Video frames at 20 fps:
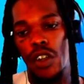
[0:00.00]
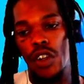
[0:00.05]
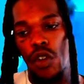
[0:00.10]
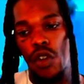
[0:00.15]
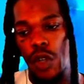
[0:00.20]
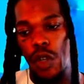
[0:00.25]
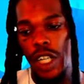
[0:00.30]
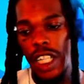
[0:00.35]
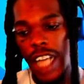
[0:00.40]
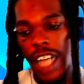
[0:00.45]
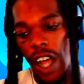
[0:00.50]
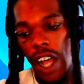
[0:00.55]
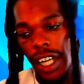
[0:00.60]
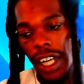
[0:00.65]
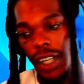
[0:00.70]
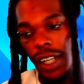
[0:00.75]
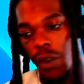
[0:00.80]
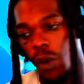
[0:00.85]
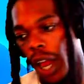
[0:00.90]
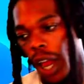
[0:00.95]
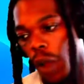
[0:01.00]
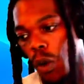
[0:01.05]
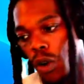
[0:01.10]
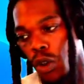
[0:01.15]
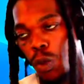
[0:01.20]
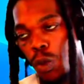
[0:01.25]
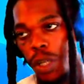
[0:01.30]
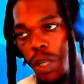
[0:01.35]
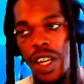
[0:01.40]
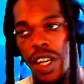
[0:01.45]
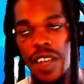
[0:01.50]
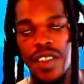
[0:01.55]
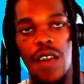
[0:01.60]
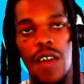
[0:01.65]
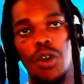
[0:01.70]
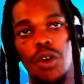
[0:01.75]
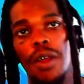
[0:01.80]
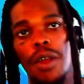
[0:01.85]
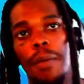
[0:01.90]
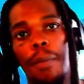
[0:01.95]
recalculate what I want to do, because I
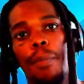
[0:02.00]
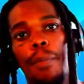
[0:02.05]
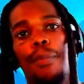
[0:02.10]
want to